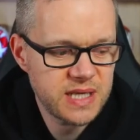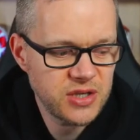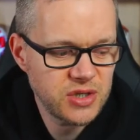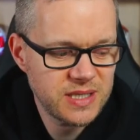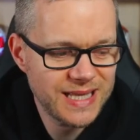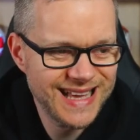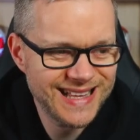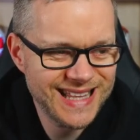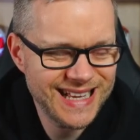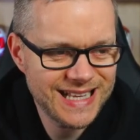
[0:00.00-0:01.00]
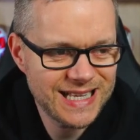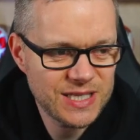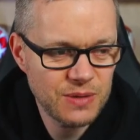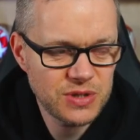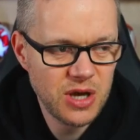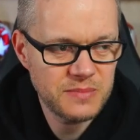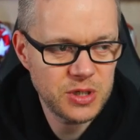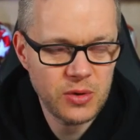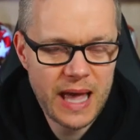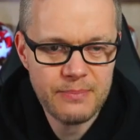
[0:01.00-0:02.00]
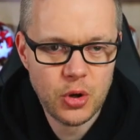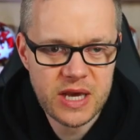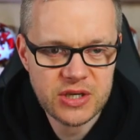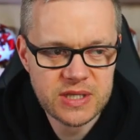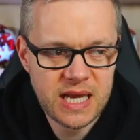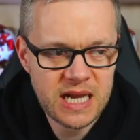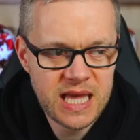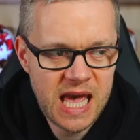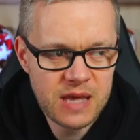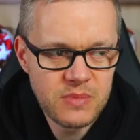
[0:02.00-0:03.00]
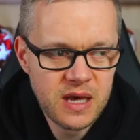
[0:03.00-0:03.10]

I just think that sometimes you will get punished in a game.